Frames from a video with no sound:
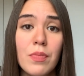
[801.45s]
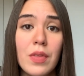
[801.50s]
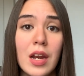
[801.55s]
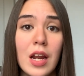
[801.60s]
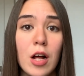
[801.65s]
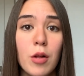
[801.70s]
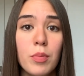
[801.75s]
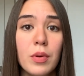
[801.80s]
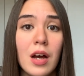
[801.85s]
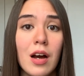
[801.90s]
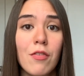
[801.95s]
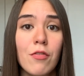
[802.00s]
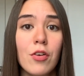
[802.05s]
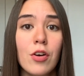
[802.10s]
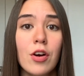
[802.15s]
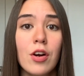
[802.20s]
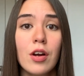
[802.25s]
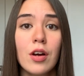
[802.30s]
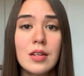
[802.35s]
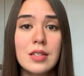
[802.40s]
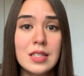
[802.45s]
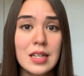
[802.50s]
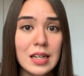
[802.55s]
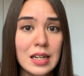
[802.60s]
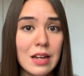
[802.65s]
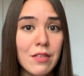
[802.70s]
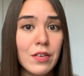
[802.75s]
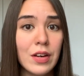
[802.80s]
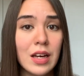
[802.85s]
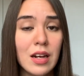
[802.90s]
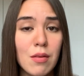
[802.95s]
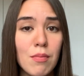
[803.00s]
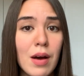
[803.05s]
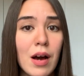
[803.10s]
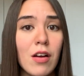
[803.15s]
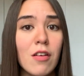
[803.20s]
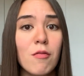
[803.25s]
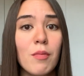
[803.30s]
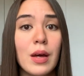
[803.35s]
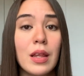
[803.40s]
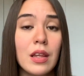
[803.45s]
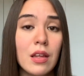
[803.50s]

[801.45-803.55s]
that helped cover a significant amount of my